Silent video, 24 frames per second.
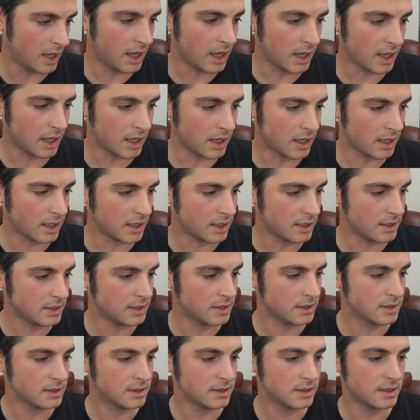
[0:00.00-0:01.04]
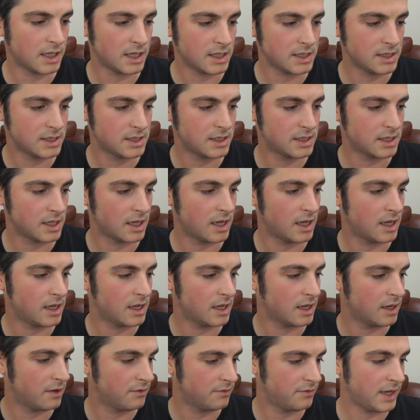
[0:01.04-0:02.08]

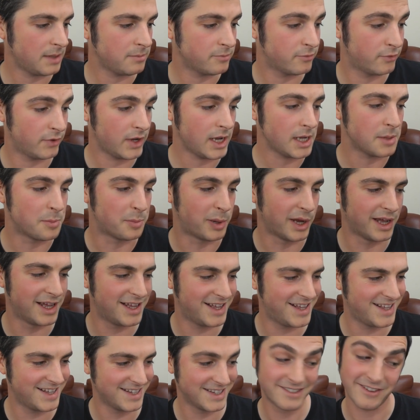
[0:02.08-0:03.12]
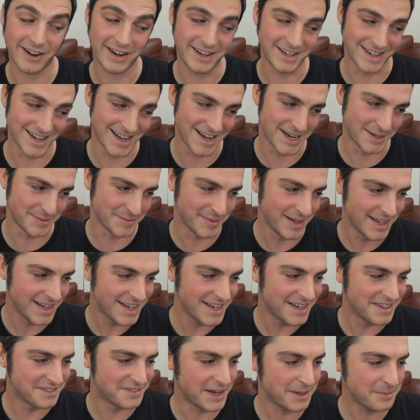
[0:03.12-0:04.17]
Vape. Great name.
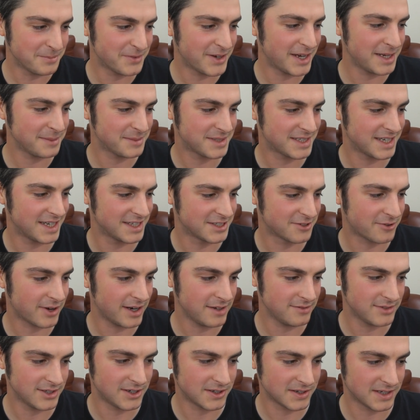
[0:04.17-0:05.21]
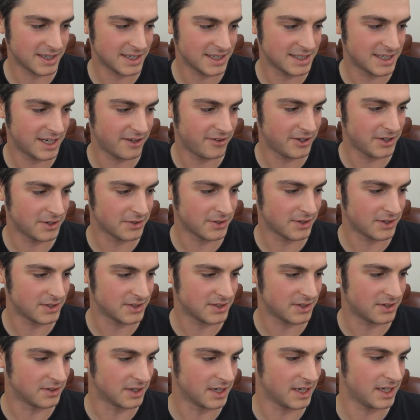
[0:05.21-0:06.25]
Vape says, great vlog. Nice hearing your
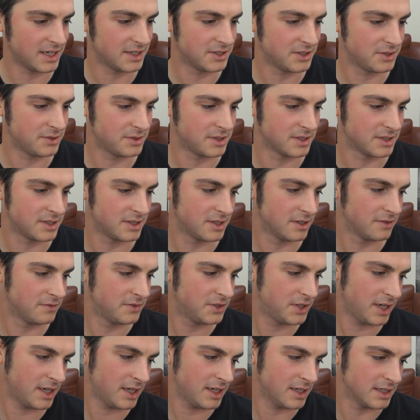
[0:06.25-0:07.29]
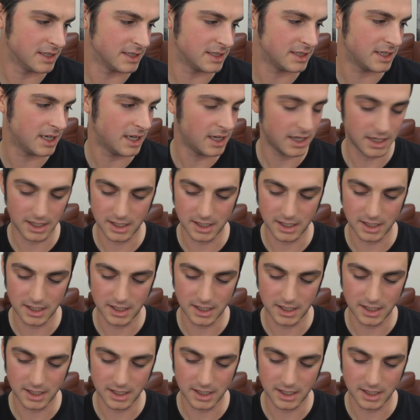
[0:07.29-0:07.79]
thoughts on gear, juice and stuff. Cheers.